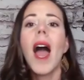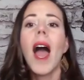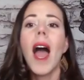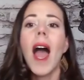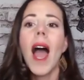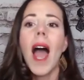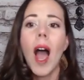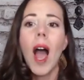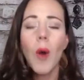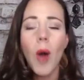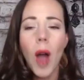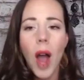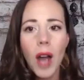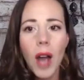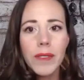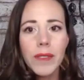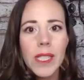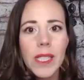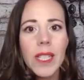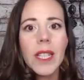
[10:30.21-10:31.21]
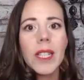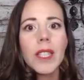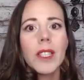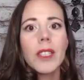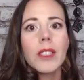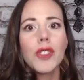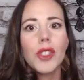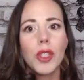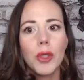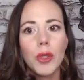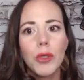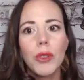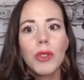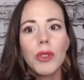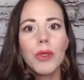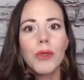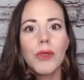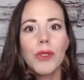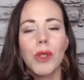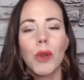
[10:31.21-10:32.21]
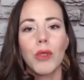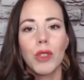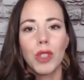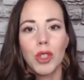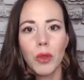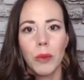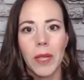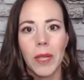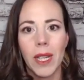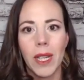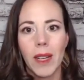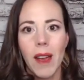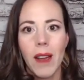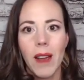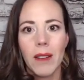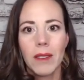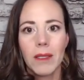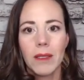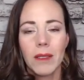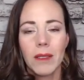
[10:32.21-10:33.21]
how often do you use social media?